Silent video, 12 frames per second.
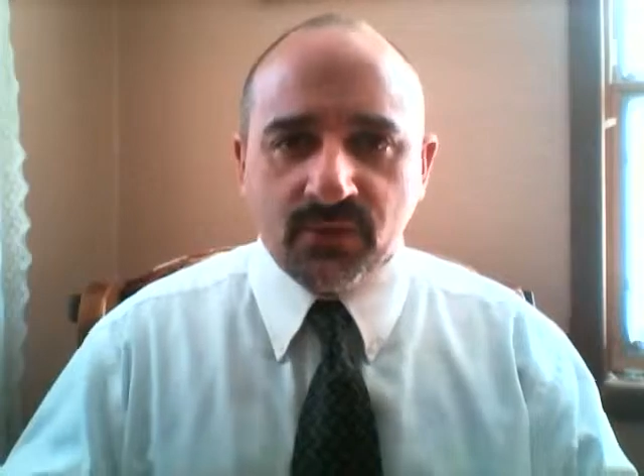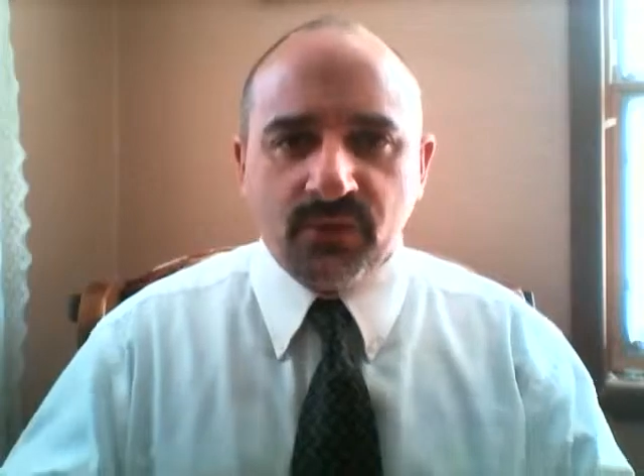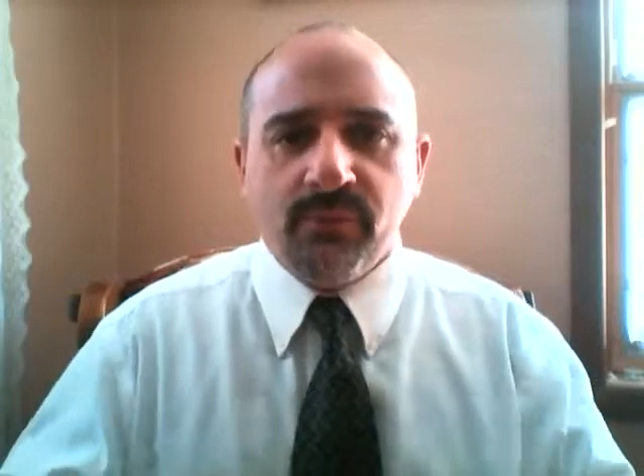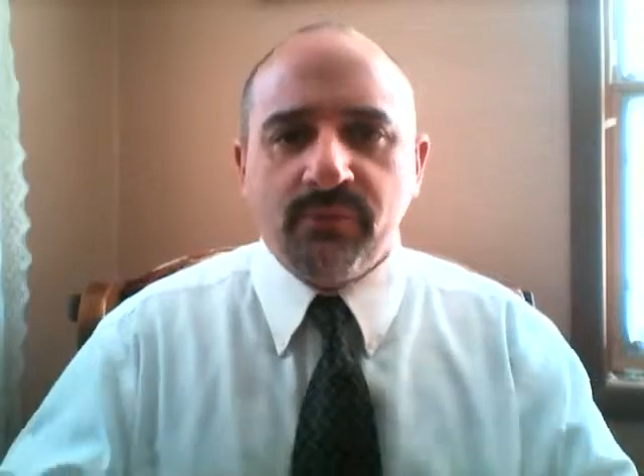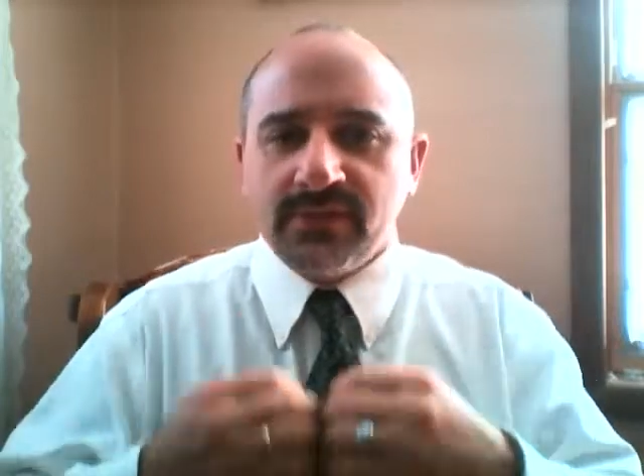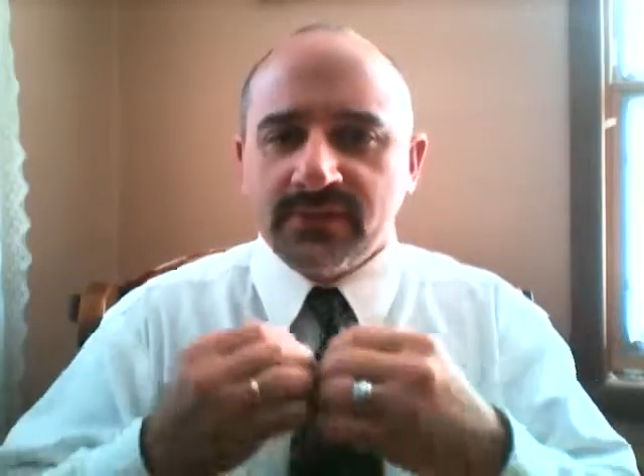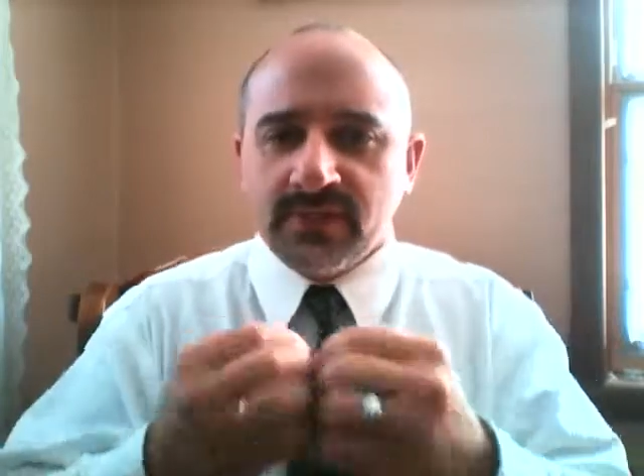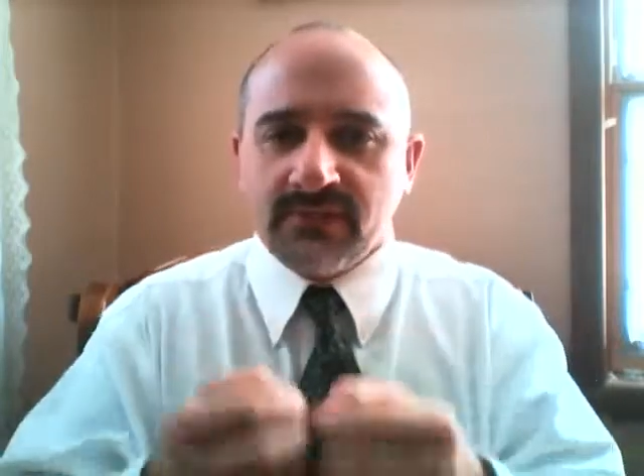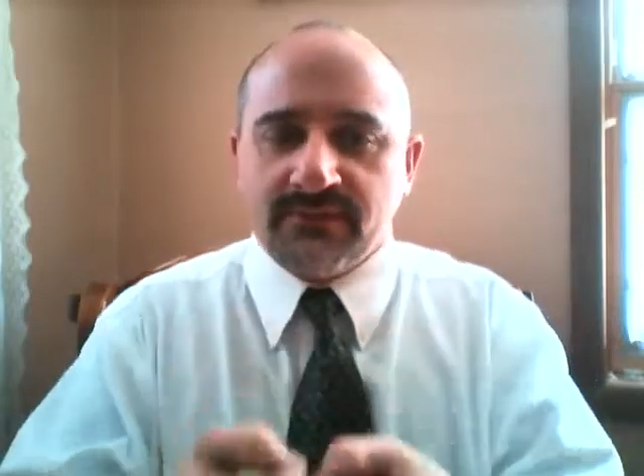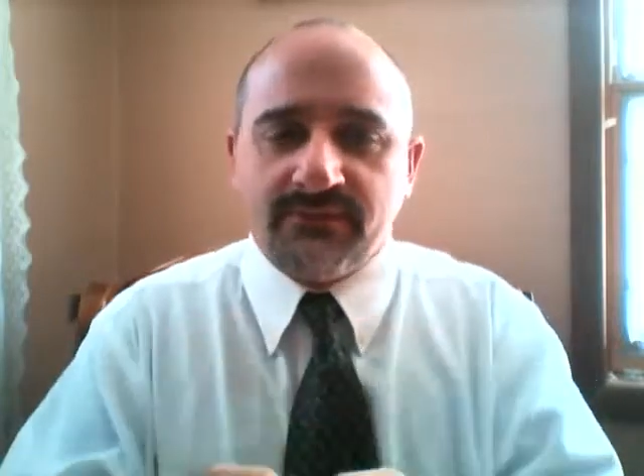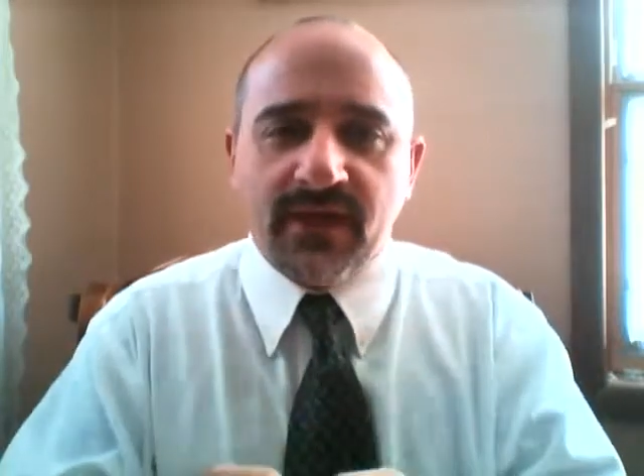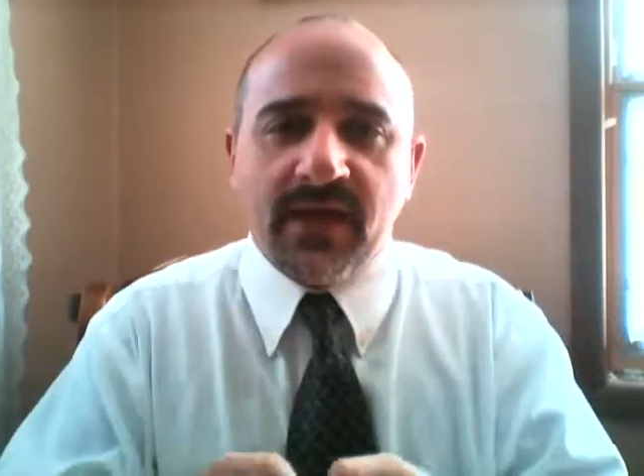when you present
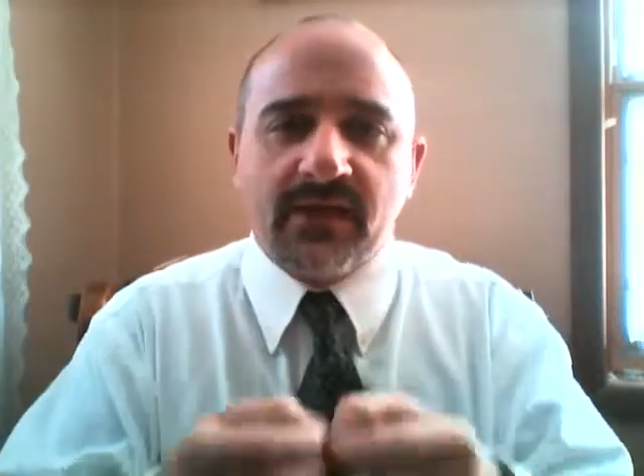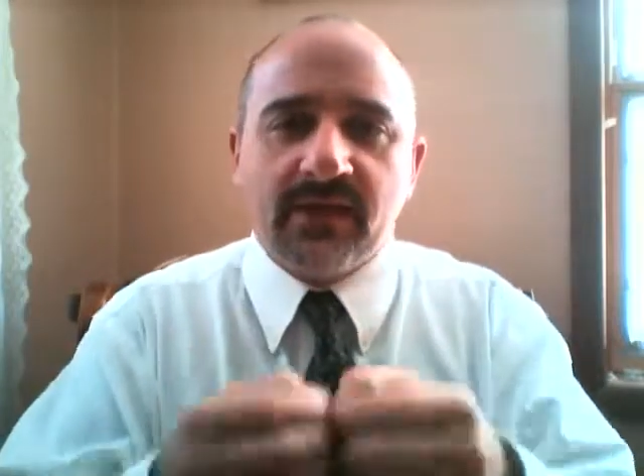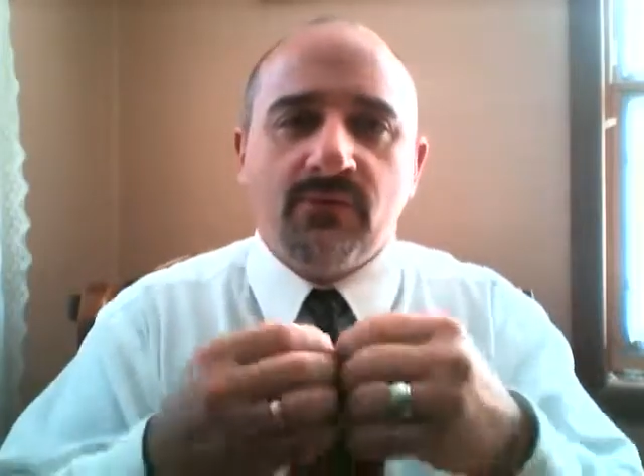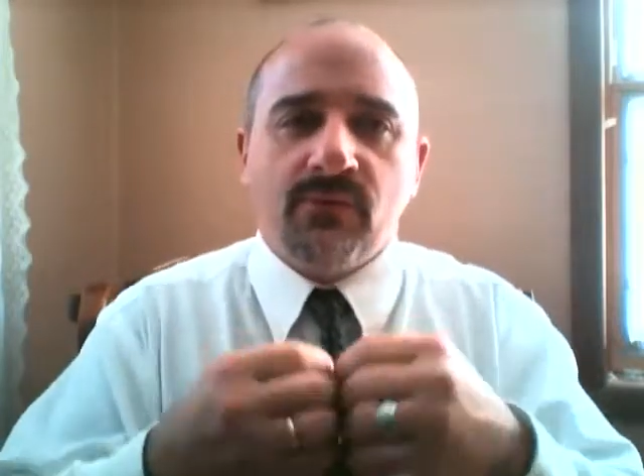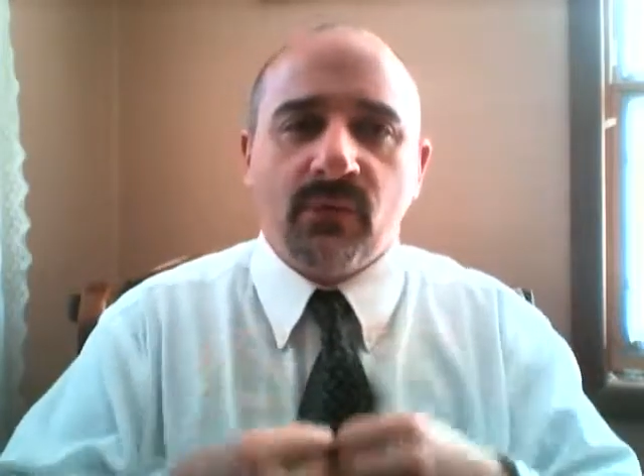a fact,